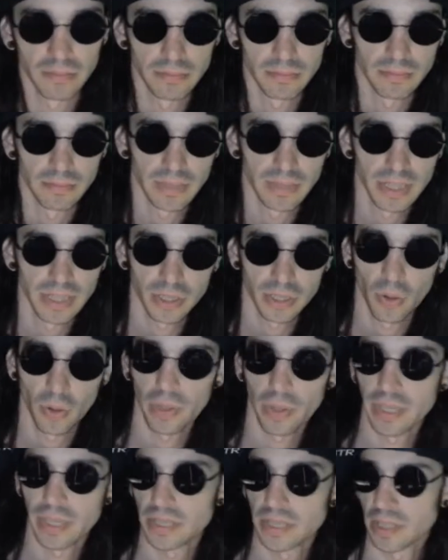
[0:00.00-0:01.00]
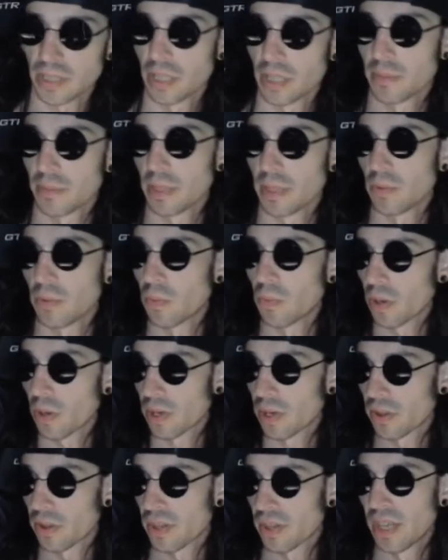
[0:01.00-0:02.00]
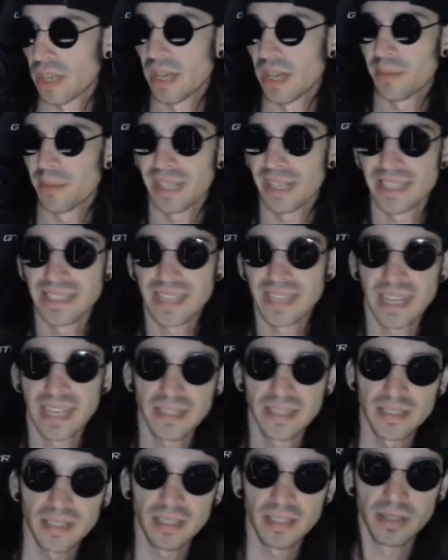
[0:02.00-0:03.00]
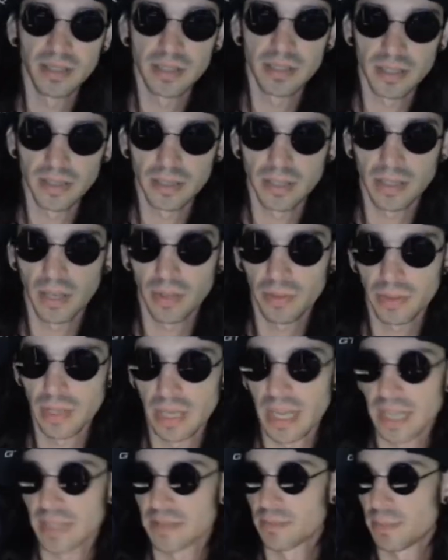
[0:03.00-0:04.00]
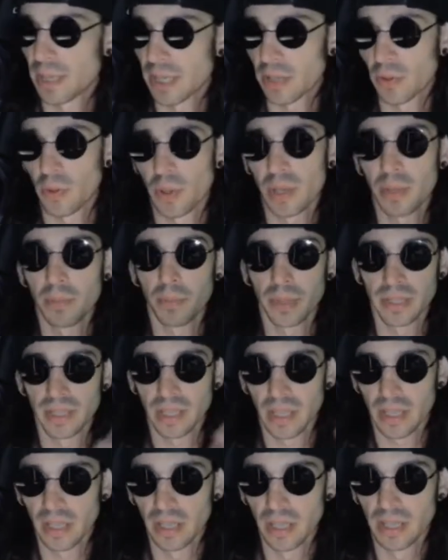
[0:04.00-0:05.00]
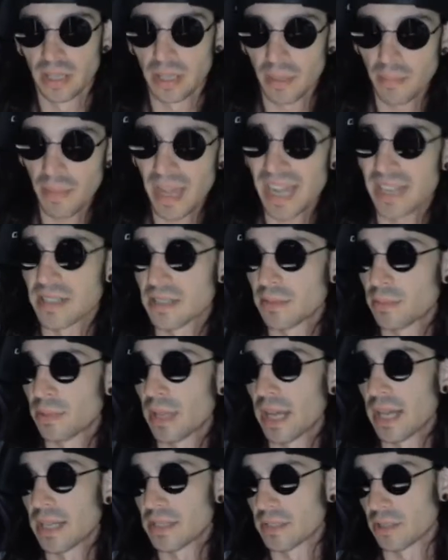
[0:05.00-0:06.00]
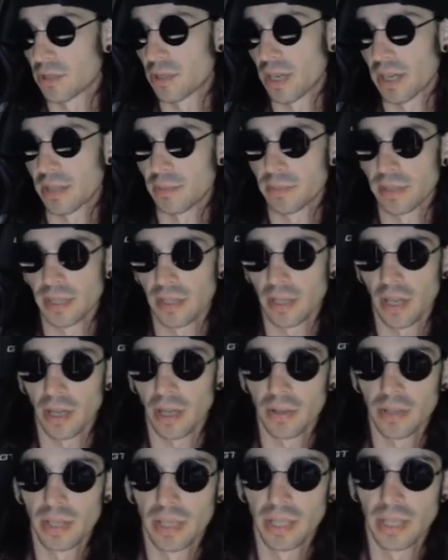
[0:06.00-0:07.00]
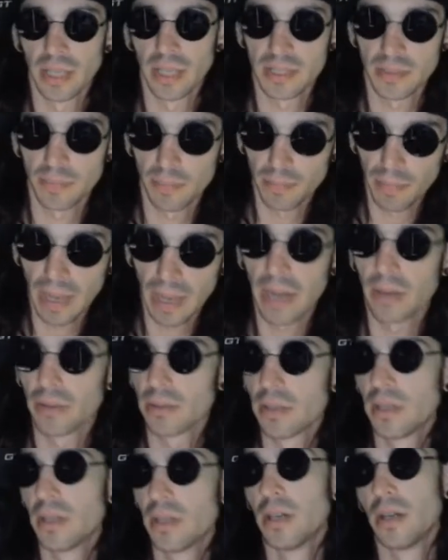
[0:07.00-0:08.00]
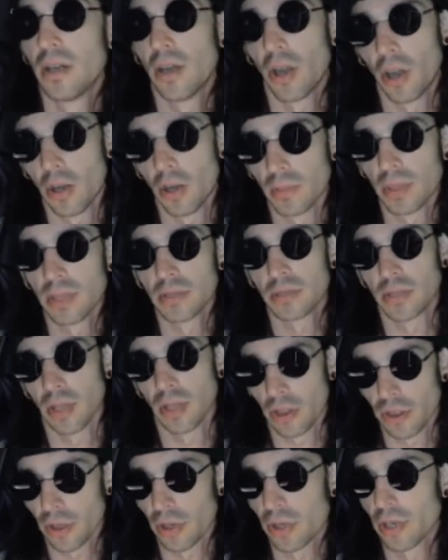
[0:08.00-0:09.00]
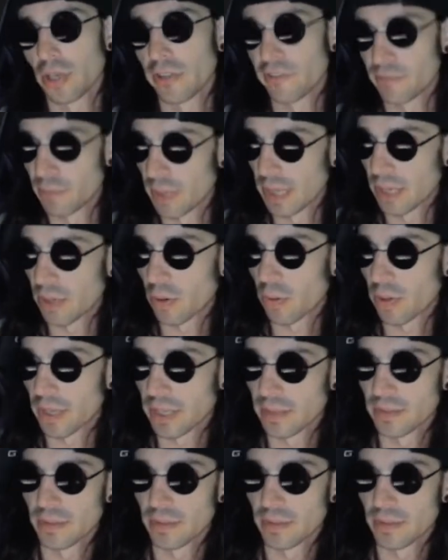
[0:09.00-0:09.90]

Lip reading: this coin is going to be worth. I'm not saying it's going to, the next Bitcoin, but the max supply is incredibly low. It's about almost a third of Bitcoin.